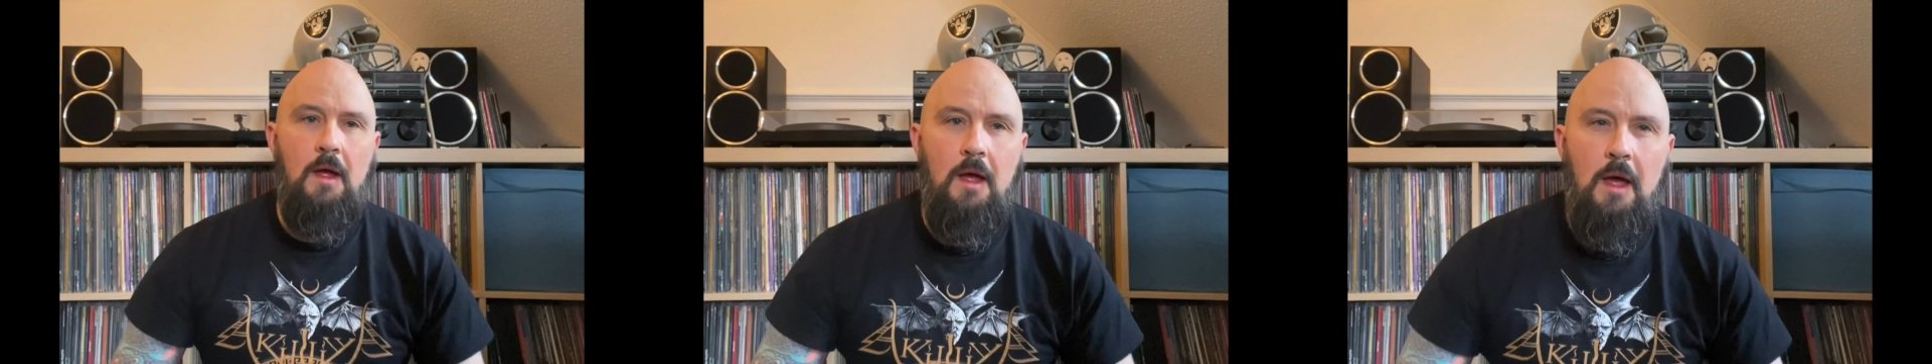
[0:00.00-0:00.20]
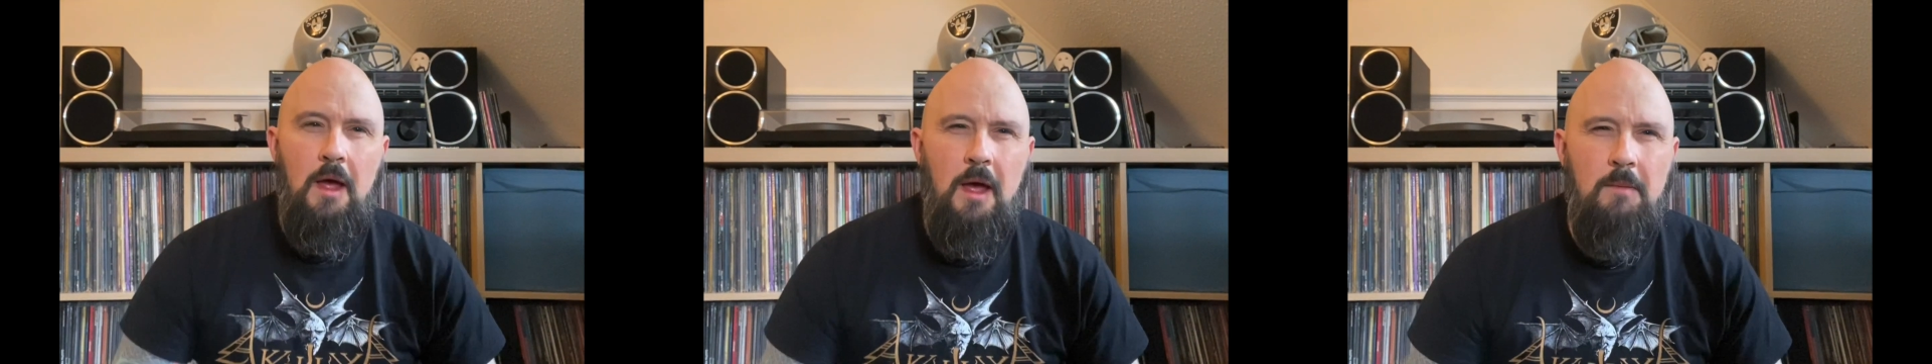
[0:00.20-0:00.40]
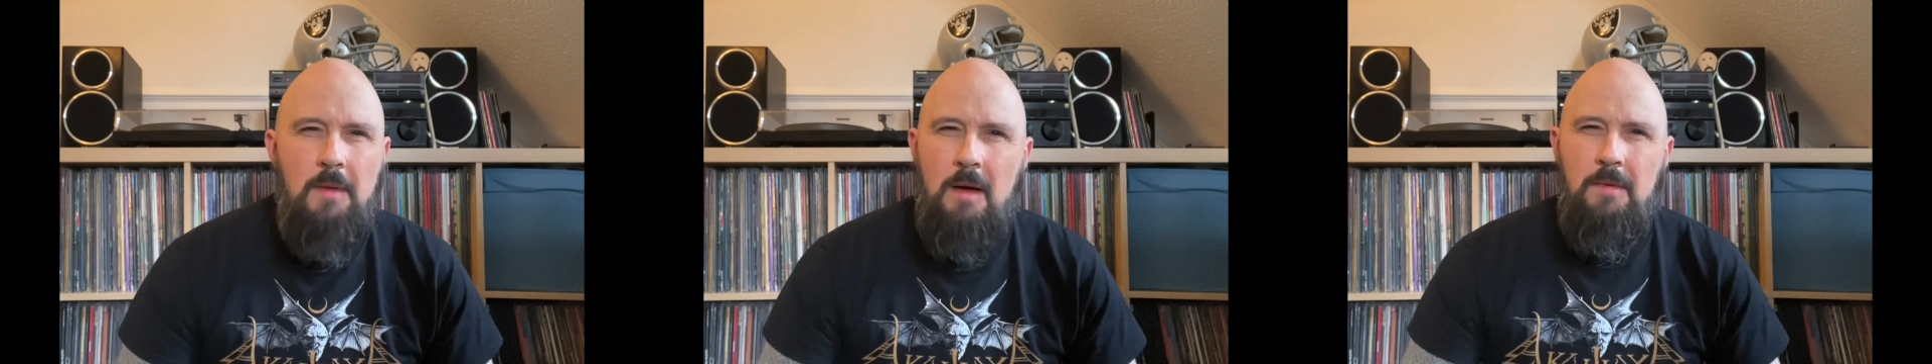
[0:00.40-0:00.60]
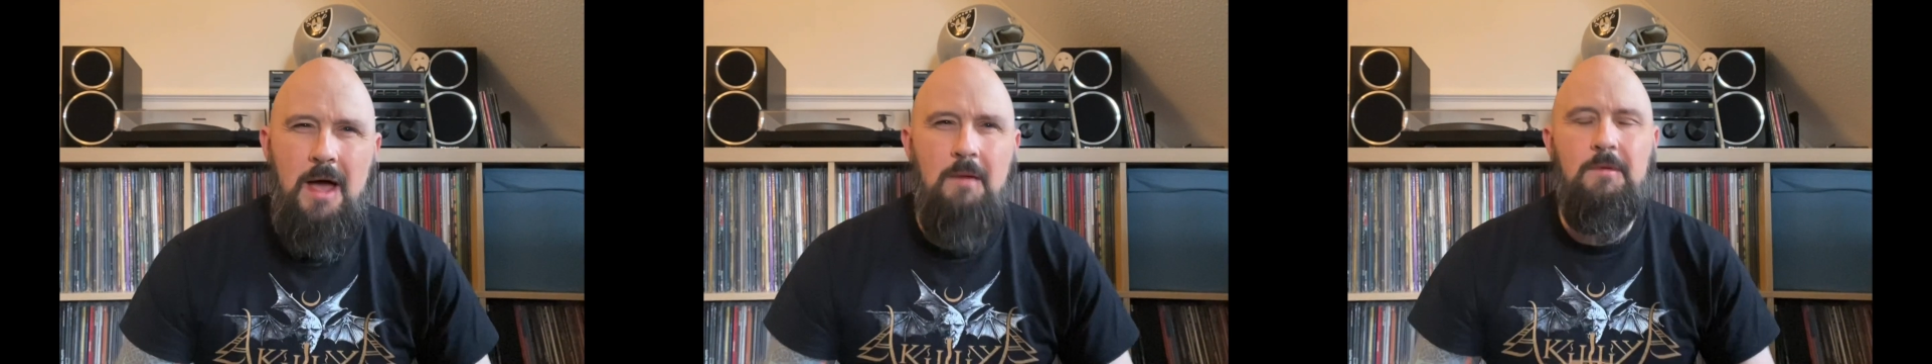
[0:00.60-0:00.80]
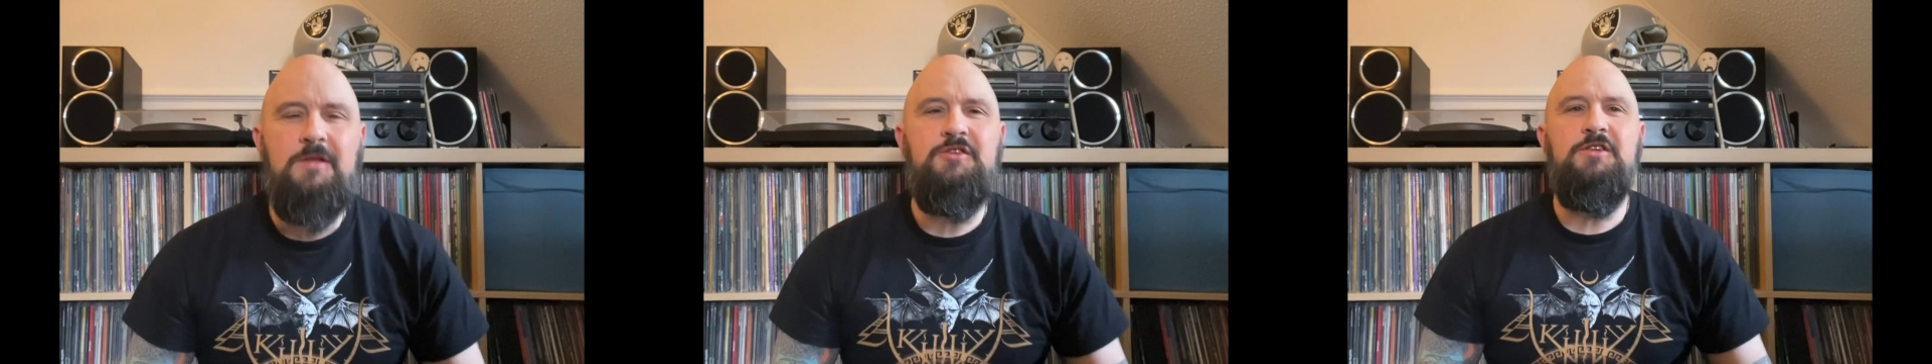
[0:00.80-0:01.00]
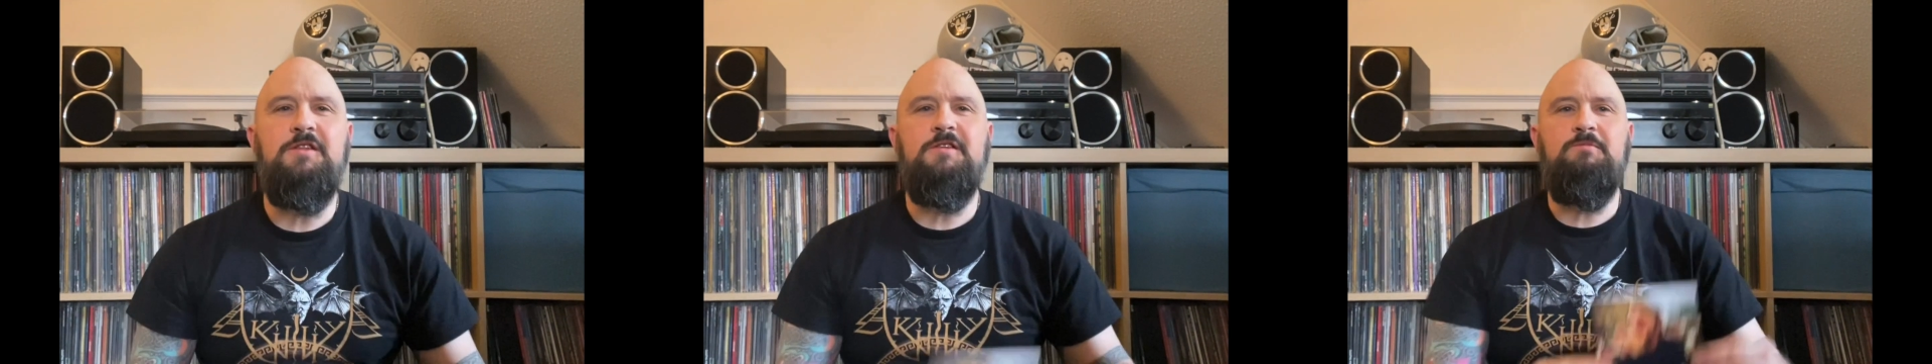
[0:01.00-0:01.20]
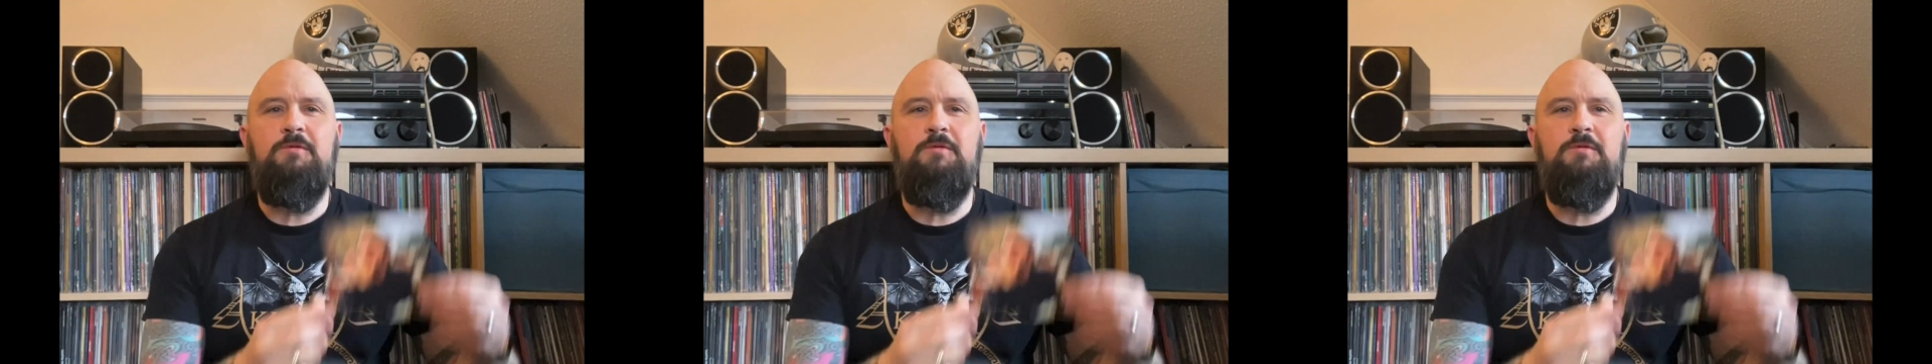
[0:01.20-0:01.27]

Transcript: I might have mentioned this